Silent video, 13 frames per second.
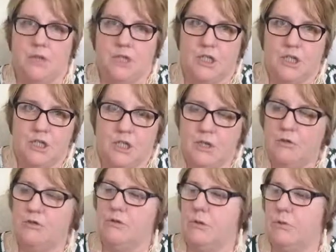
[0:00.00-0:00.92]

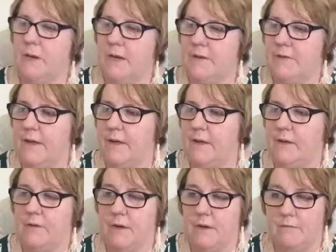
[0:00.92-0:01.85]
children whenever
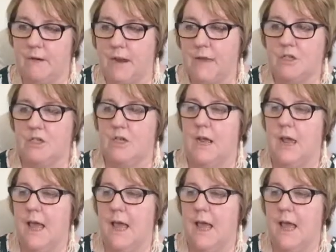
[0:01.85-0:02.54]
you're in a rush